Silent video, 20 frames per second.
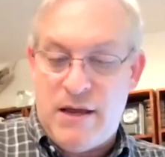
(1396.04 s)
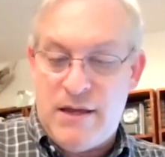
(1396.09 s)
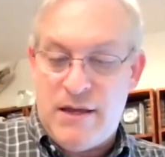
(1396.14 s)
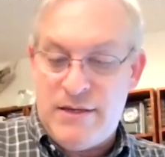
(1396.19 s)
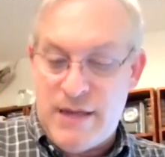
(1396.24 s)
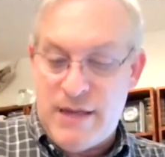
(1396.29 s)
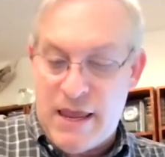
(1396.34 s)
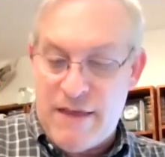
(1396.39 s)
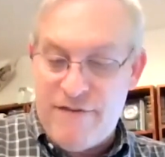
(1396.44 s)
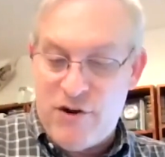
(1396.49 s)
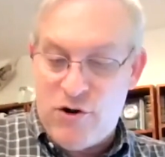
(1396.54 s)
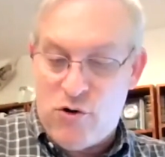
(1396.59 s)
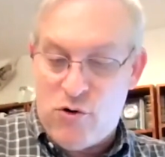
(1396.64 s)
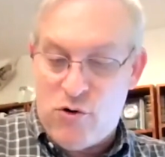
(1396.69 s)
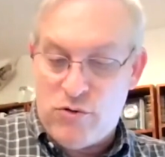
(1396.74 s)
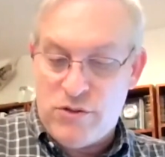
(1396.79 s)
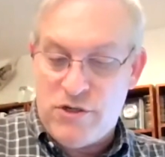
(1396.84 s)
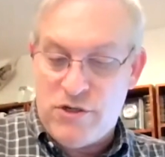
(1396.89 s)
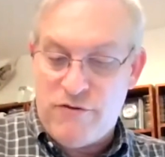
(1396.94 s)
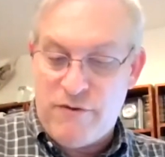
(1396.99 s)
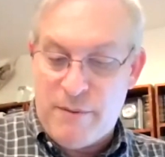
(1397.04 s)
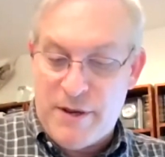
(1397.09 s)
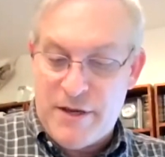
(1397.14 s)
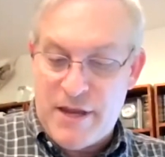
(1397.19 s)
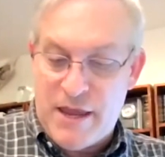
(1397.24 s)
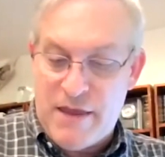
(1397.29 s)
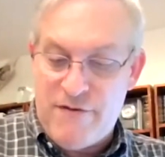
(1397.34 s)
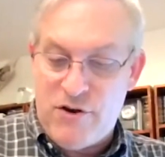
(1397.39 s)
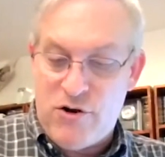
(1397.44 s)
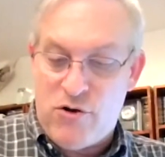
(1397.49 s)
uh, David Holzer,
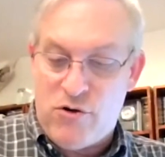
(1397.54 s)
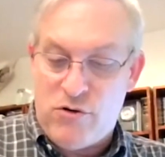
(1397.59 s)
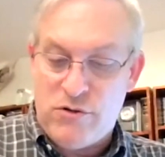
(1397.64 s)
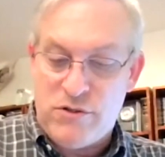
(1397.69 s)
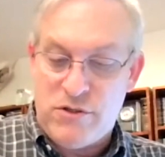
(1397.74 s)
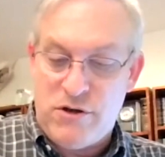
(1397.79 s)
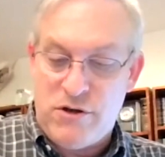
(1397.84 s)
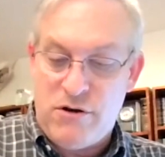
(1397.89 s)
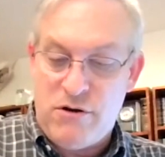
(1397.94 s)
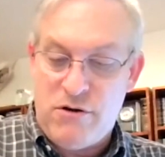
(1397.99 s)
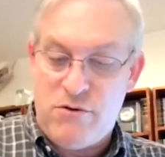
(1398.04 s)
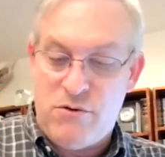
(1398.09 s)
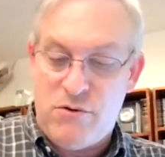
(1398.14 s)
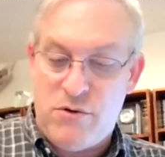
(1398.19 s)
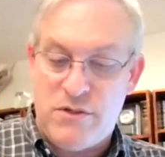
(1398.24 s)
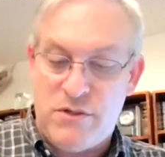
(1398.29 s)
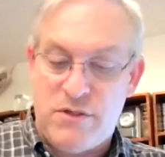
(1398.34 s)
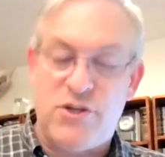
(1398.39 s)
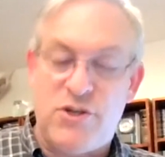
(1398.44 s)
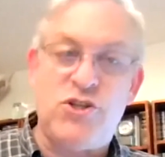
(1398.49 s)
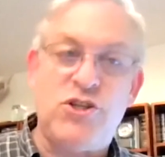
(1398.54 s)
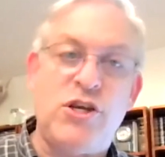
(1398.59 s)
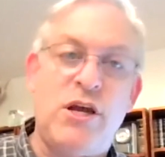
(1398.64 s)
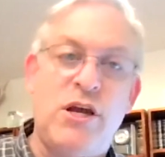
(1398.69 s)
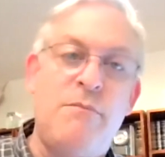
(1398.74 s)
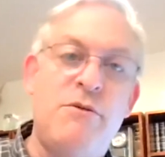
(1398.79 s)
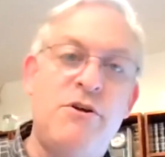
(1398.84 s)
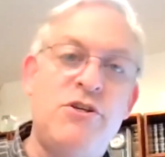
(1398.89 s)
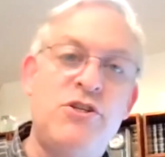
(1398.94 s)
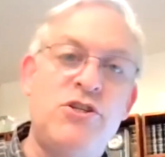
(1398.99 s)
Rabbi David Holzer, who was a
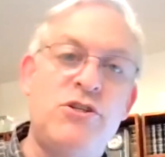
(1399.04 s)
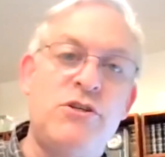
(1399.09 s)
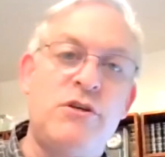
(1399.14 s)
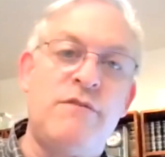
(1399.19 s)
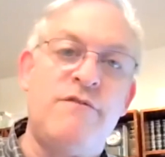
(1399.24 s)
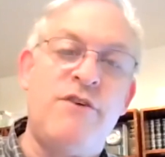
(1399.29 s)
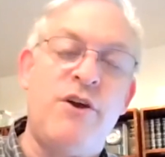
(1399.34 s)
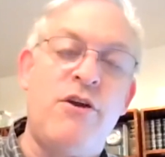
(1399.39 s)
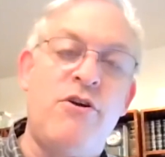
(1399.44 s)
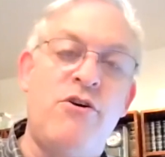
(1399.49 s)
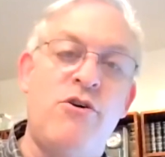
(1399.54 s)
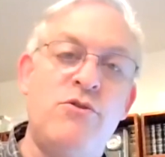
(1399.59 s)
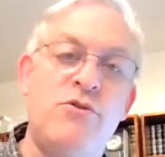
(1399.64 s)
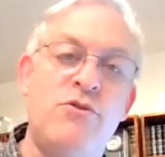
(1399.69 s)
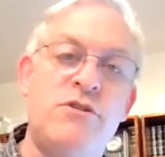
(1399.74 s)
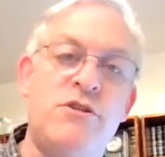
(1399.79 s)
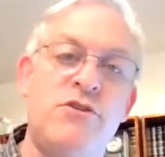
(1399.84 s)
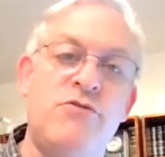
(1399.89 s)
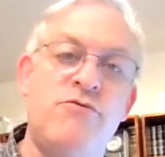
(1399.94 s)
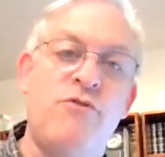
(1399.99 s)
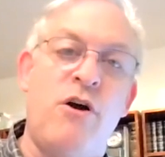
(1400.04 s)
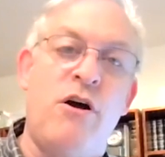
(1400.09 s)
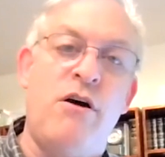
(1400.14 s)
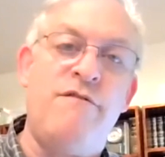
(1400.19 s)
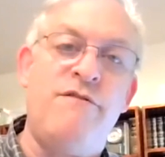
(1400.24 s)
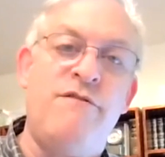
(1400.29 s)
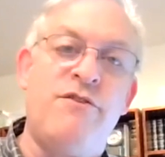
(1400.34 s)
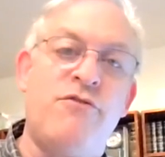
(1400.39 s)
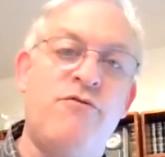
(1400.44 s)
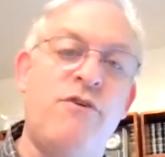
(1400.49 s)
shamash, uh, very close to the
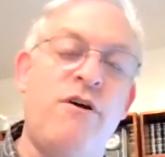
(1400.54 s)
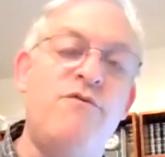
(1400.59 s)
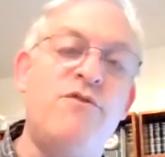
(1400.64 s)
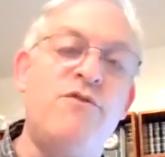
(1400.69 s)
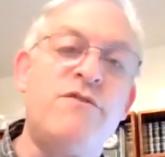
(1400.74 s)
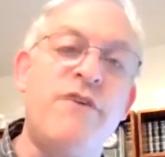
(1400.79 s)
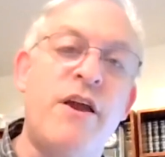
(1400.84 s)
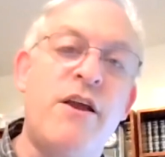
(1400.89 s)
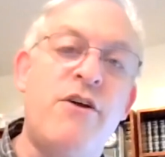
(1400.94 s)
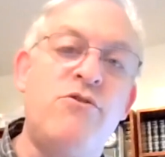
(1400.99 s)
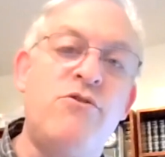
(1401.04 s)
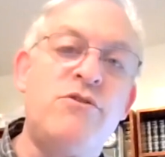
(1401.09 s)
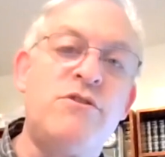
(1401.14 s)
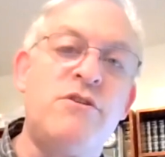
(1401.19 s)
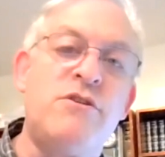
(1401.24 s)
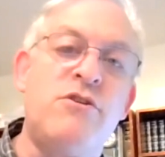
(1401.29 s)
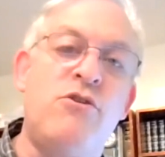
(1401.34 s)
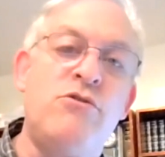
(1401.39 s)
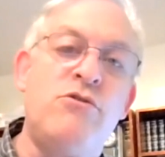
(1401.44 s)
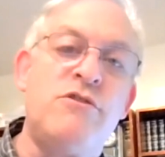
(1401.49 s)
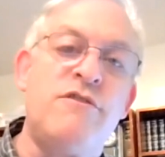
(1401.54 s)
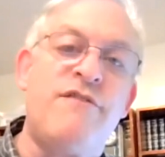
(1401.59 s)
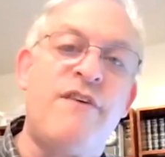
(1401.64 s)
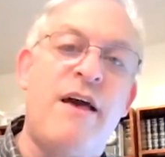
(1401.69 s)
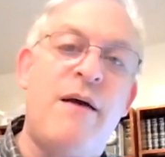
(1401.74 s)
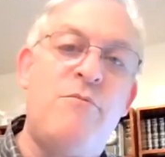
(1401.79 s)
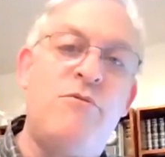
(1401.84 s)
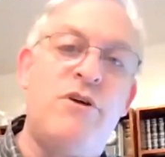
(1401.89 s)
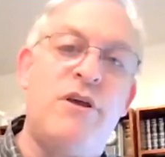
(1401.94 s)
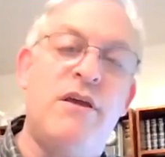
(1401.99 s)
Rav. The Rav was very close to the Holzer
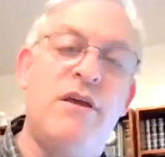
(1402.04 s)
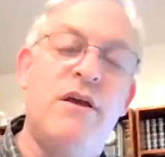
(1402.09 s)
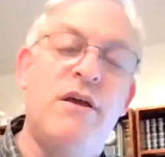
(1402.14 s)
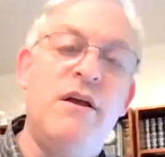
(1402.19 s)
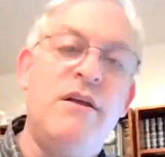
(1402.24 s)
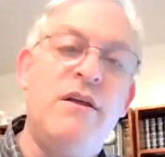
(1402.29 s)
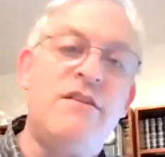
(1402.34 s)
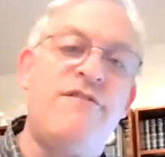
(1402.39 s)
family.